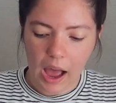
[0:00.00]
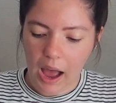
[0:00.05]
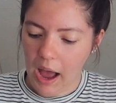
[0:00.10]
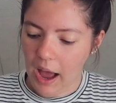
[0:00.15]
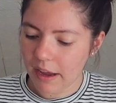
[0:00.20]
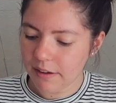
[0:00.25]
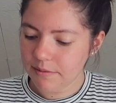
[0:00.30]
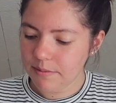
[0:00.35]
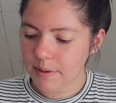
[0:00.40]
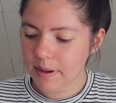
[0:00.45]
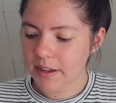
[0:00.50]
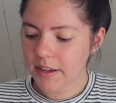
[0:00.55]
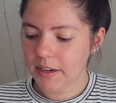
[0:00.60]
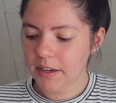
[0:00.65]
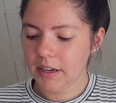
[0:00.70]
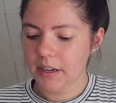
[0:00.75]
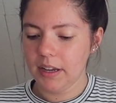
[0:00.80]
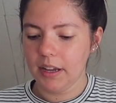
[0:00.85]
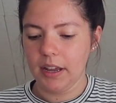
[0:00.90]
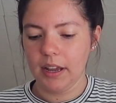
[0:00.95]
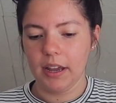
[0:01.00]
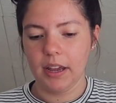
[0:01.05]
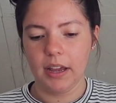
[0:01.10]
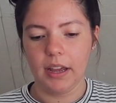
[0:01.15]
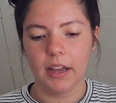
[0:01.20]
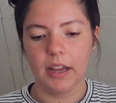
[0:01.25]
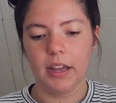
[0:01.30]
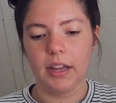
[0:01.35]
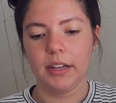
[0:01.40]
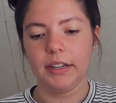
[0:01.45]
I've been
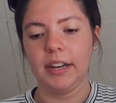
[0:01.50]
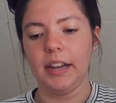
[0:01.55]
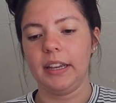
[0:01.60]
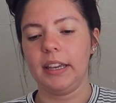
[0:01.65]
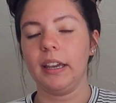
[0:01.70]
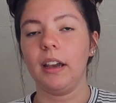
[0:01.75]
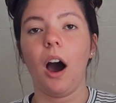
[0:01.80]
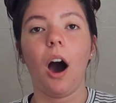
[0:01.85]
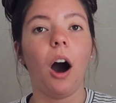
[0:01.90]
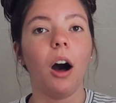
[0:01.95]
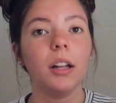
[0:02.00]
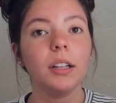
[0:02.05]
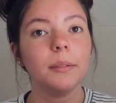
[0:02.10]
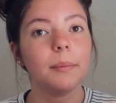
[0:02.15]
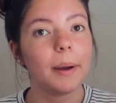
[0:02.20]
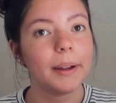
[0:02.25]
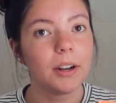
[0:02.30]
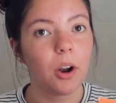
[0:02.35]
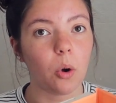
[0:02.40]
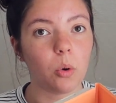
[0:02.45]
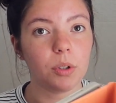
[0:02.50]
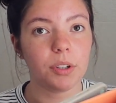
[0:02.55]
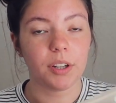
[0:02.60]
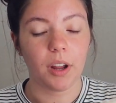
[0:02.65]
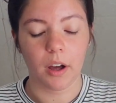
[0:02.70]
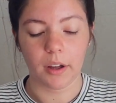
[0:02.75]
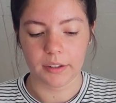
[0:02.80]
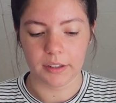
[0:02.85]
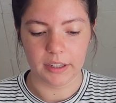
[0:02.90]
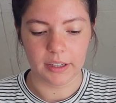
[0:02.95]
taking all of my notes
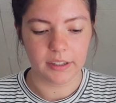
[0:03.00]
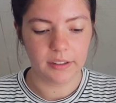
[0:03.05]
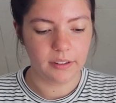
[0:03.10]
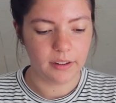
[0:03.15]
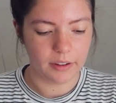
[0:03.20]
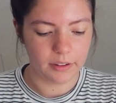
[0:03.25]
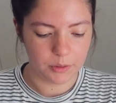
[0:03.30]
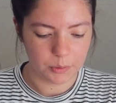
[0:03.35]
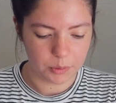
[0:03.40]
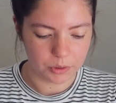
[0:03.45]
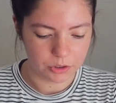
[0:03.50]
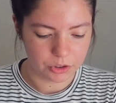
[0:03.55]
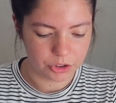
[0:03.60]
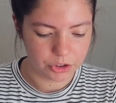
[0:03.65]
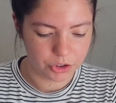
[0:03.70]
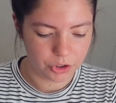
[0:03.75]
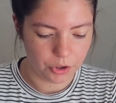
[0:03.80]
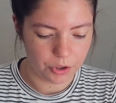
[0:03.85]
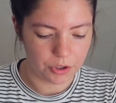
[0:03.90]
on this. I will show